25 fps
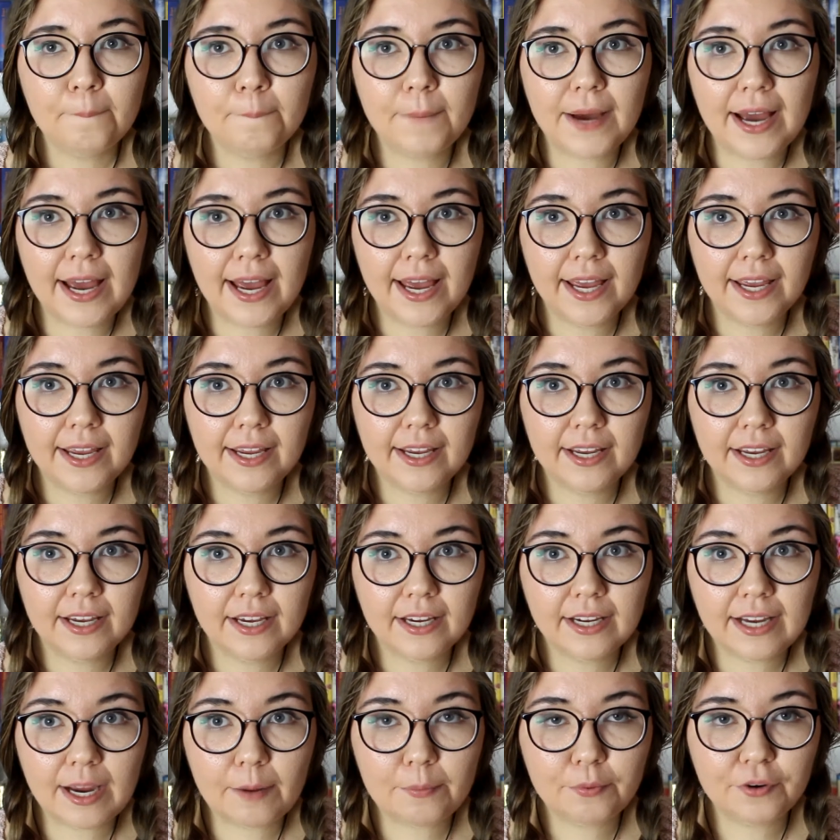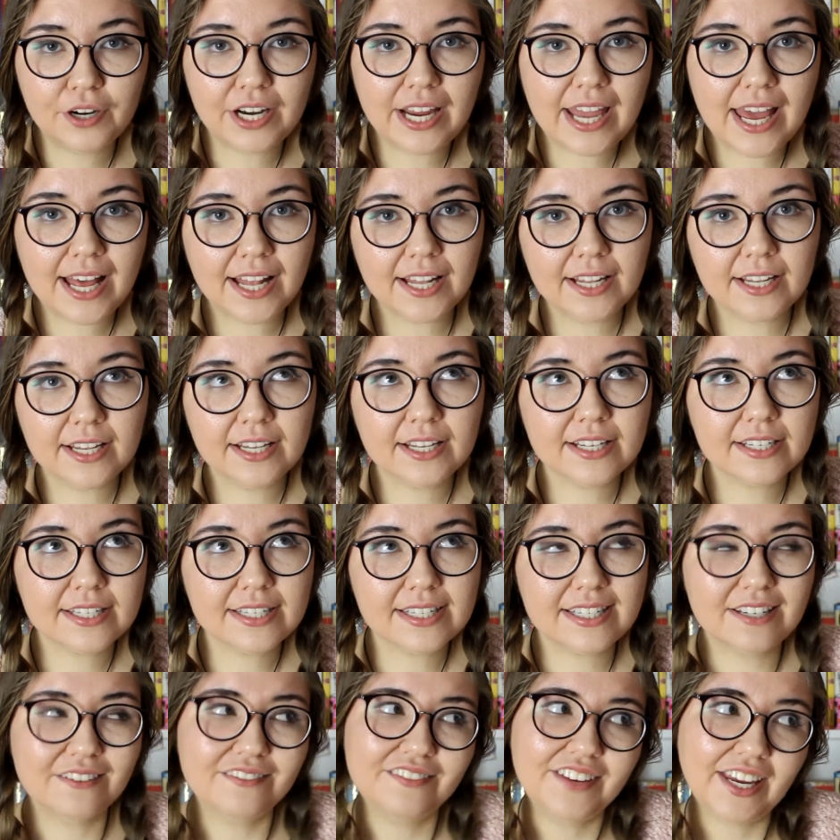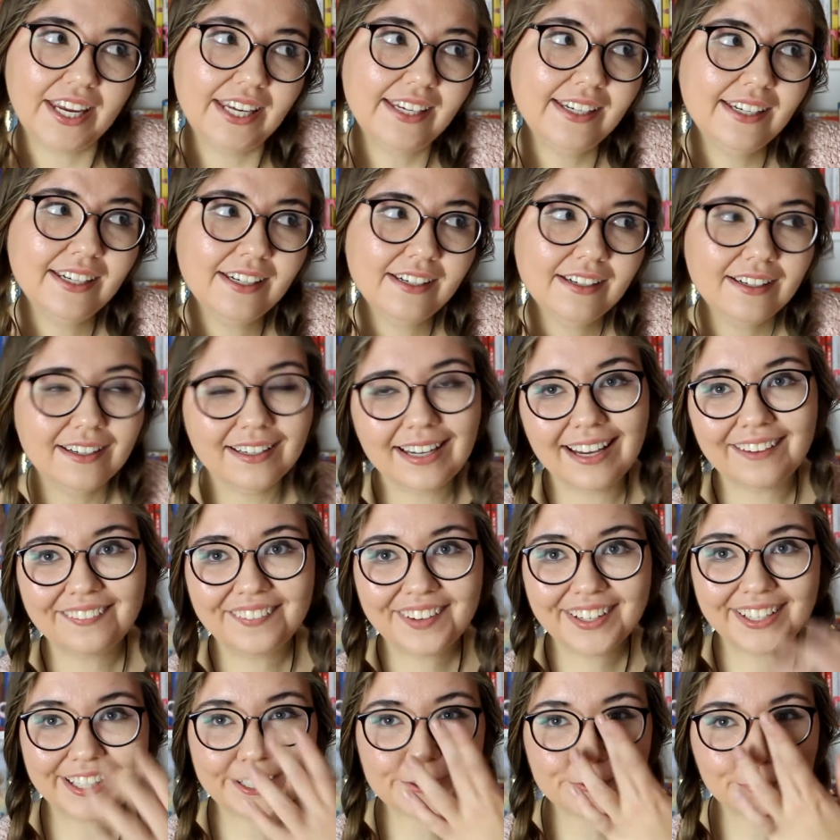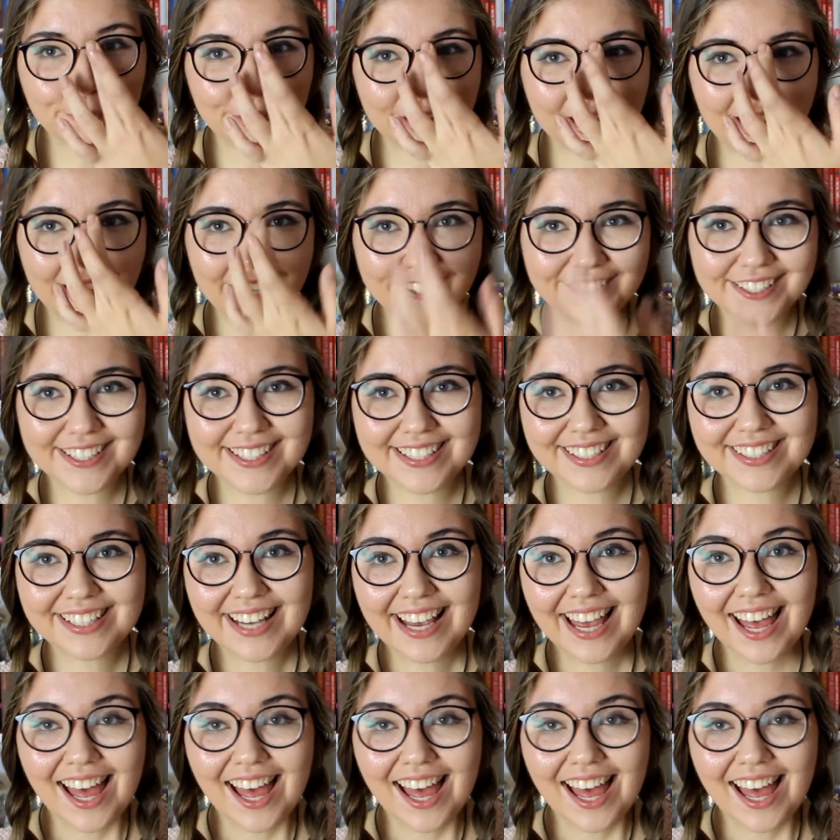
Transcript: by Gabrielle Savine, I think it's pronounced.